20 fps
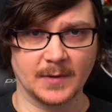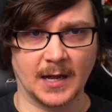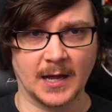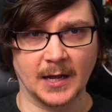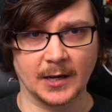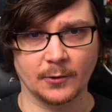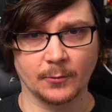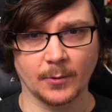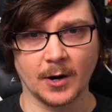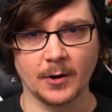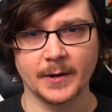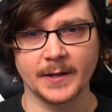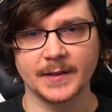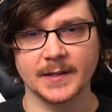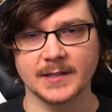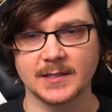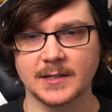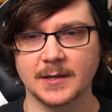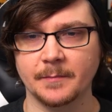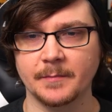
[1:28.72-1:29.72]
uh, growing
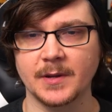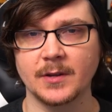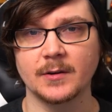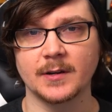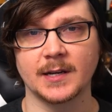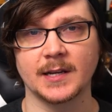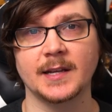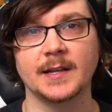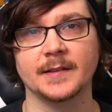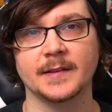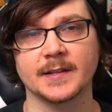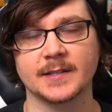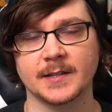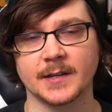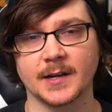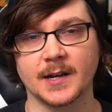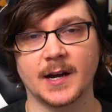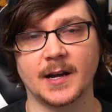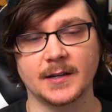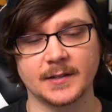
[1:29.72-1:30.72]
this community in this
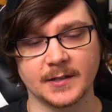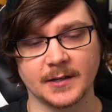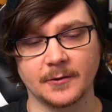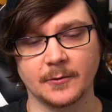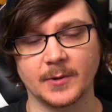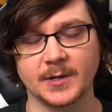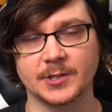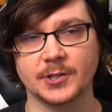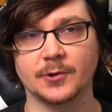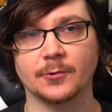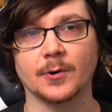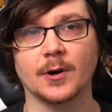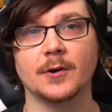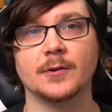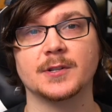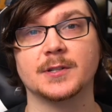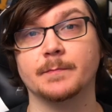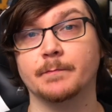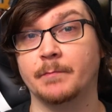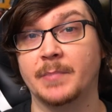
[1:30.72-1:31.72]
Encanto, which
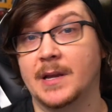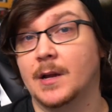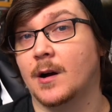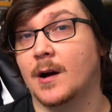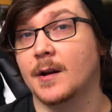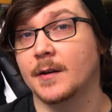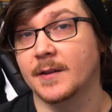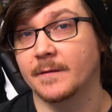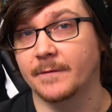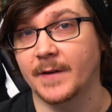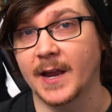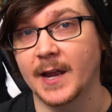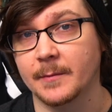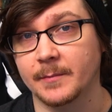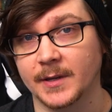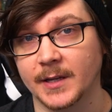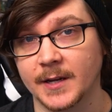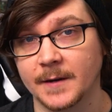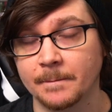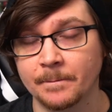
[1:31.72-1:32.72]
grows beyond the
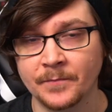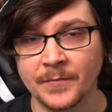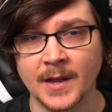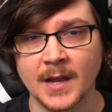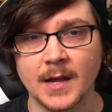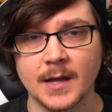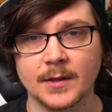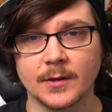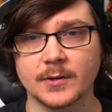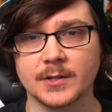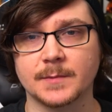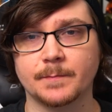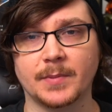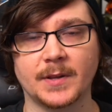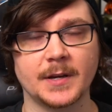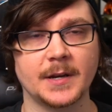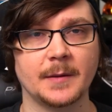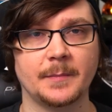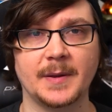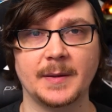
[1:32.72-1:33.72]
family. There's
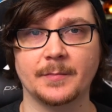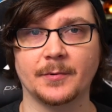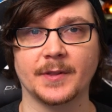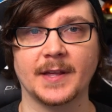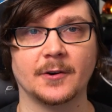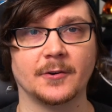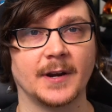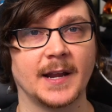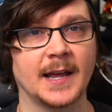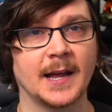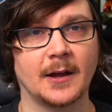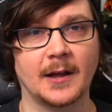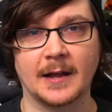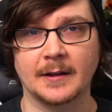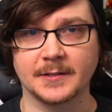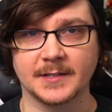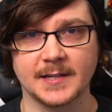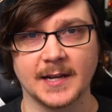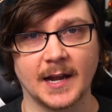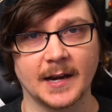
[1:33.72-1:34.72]
plenty of people that are
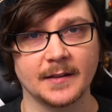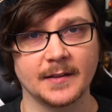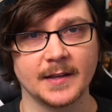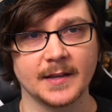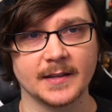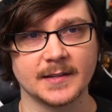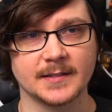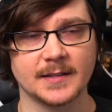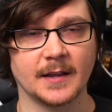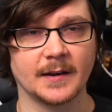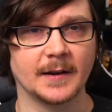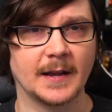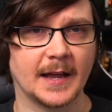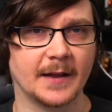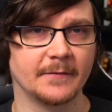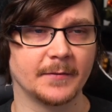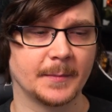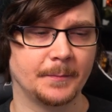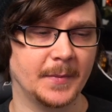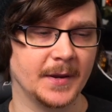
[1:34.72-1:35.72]
outside of this that
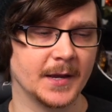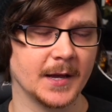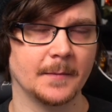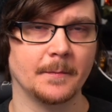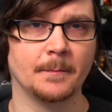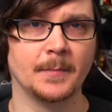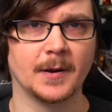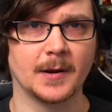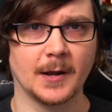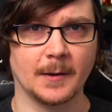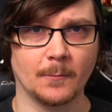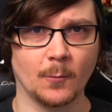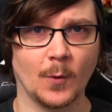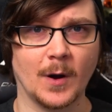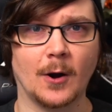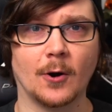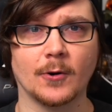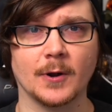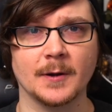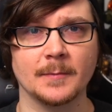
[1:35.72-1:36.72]
have become
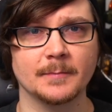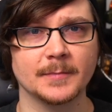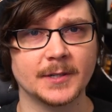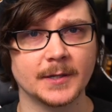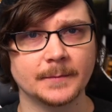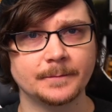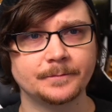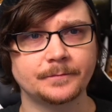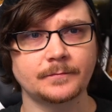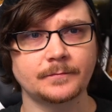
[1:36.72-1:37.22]
welcomed